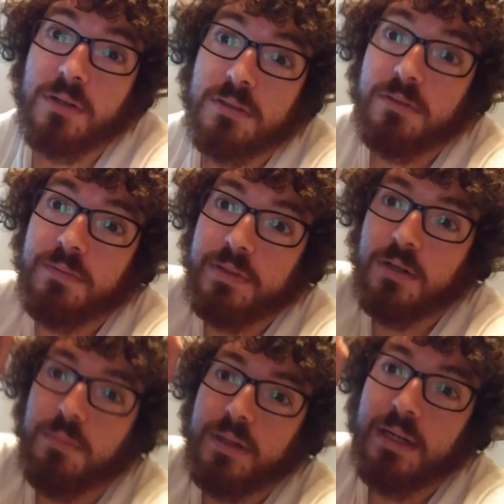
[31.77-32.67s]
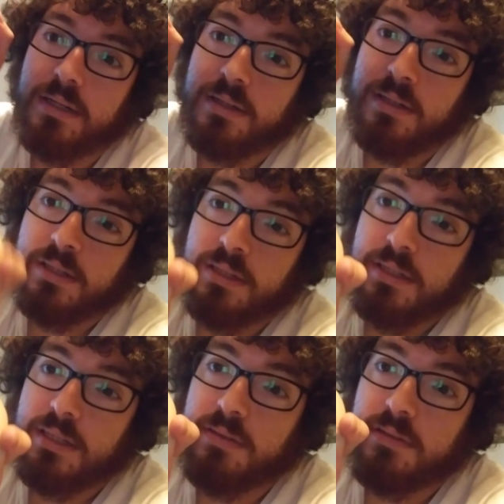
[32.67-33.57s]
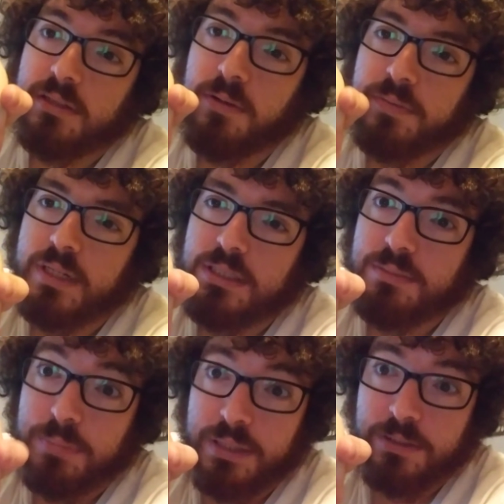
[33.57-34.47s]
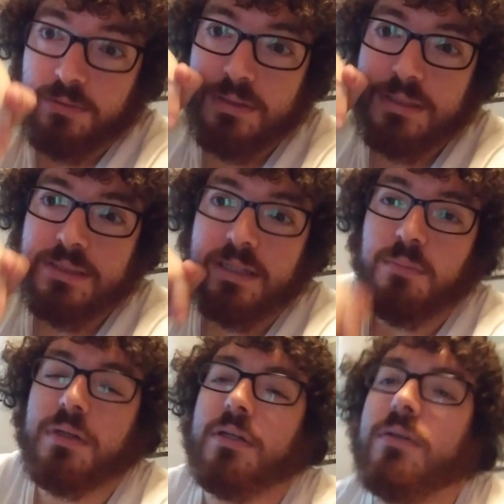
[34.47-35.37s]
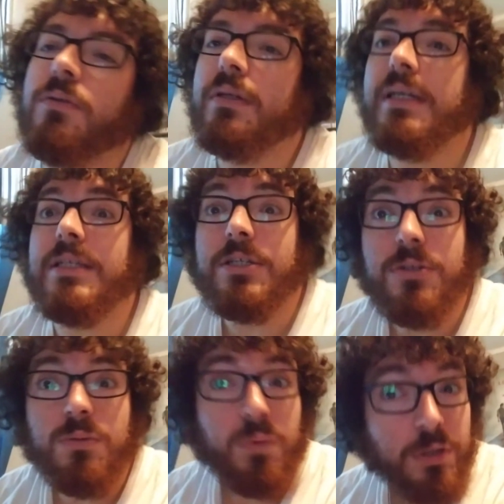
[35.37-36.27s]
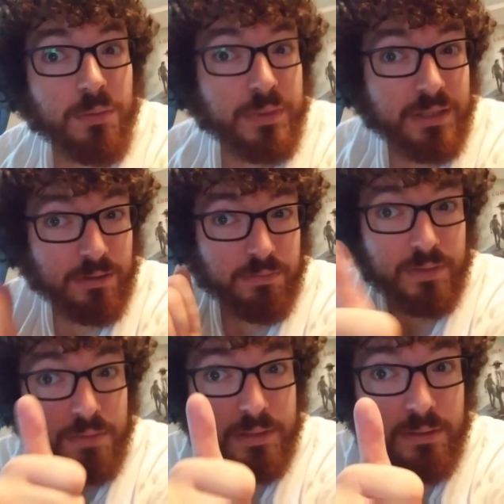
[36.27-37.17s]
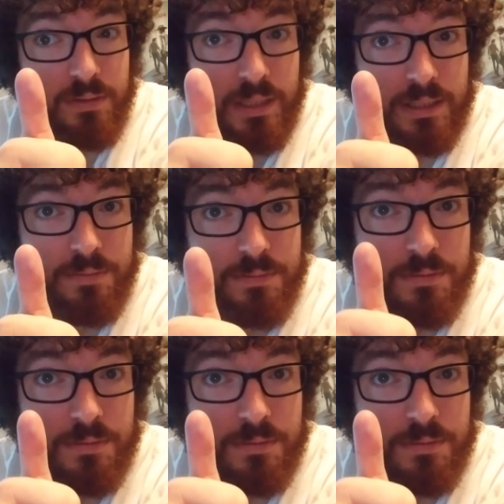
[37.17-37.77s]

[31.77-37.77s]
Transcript: Also, if you don't mind, hit the notification bell down below and you will be notified when I go live